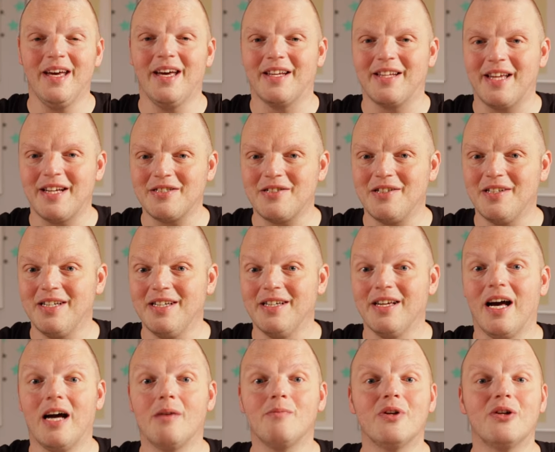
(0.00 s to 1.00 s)
And actually,
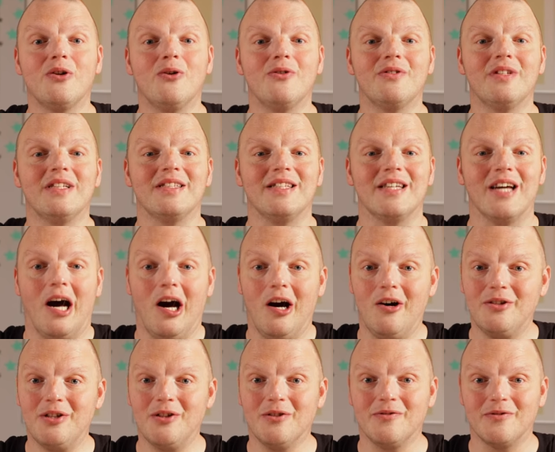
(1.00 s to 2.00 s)
I'm recording the audio